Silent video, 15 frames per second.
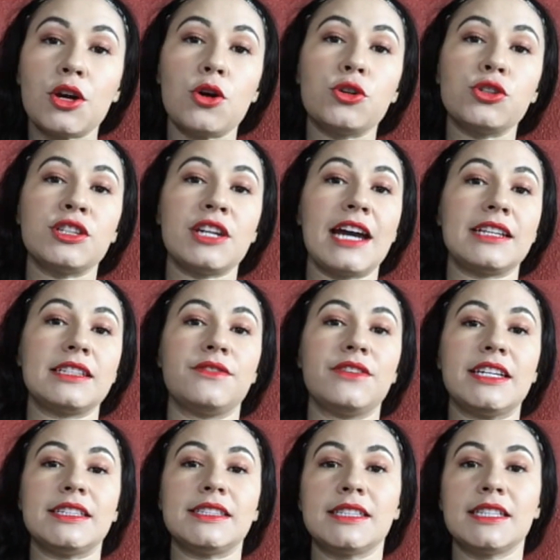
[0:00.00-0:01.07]
ocean
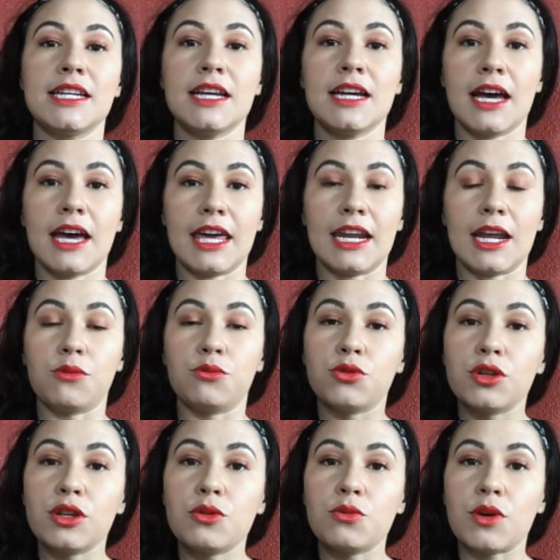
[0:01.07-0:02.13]
activist, and I
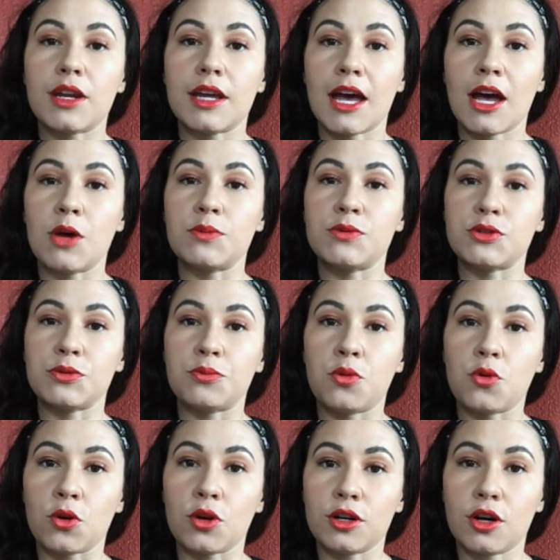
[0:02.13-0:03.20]
really want to help
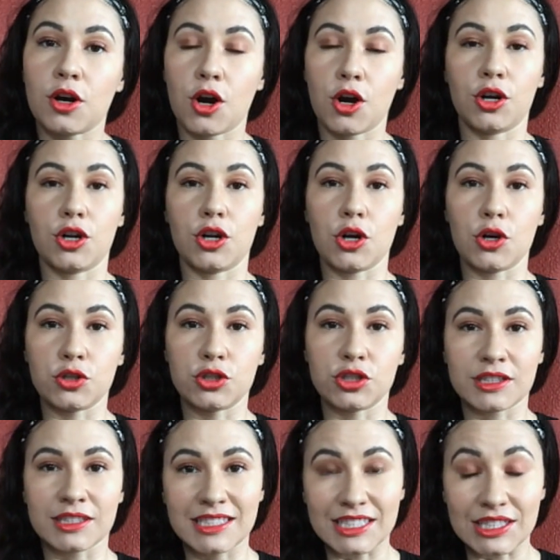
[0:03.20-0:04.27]
support our
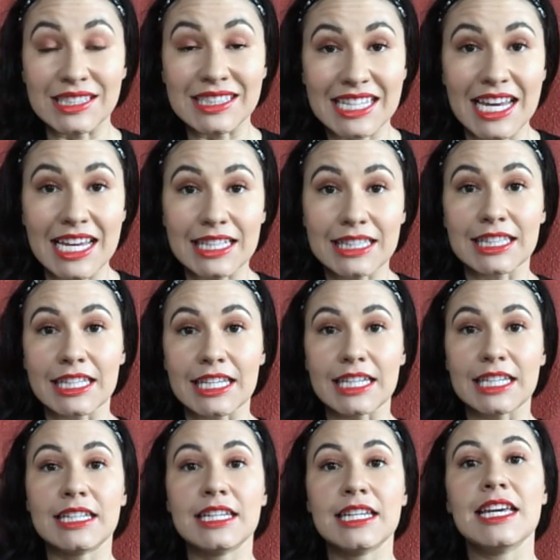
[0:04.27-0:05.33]
oceans to stay
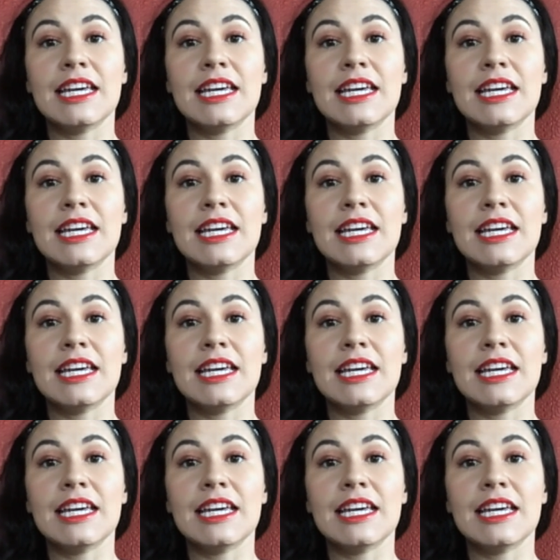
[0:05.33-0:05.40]
clean